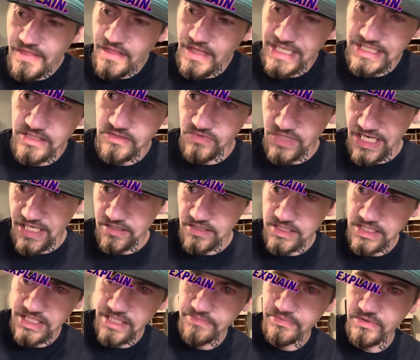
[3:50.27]
That's a rather
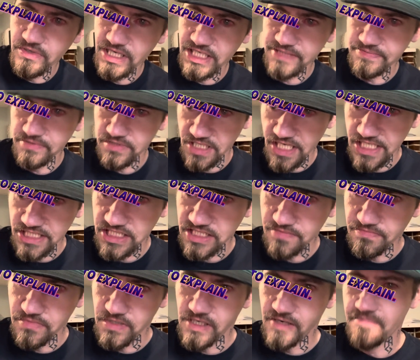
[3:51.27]
simple
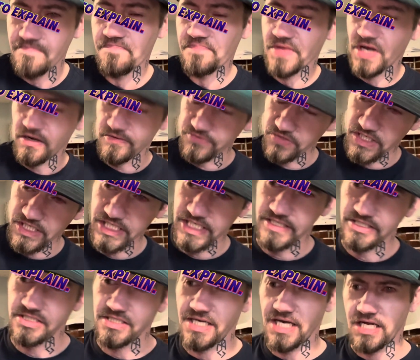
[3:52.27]
explanation, but hopefully it
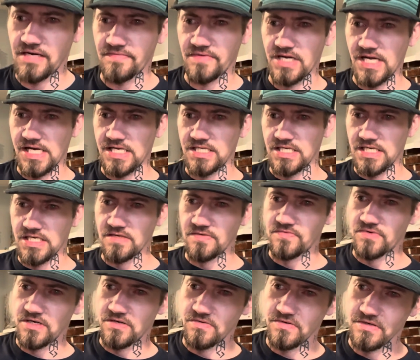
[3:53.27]
gives you kind of an idea of
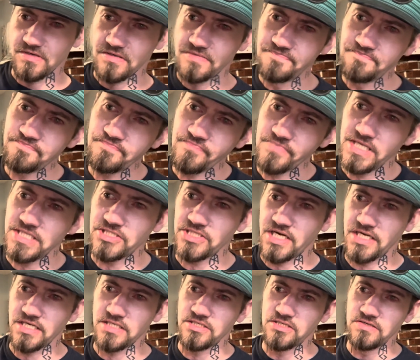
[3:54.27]
what we're
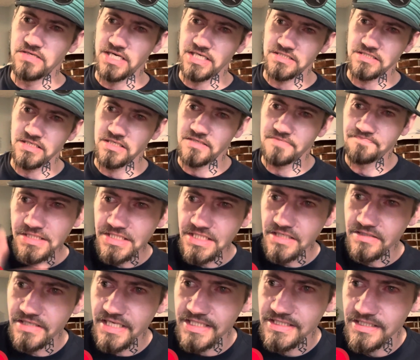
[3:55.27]
trying to do out there.
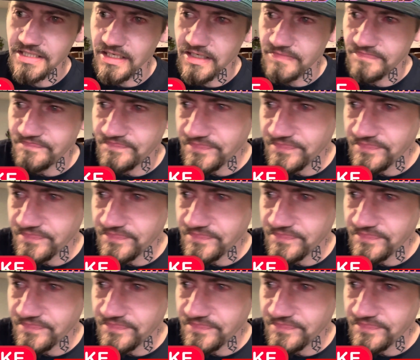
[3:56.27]
Till next time.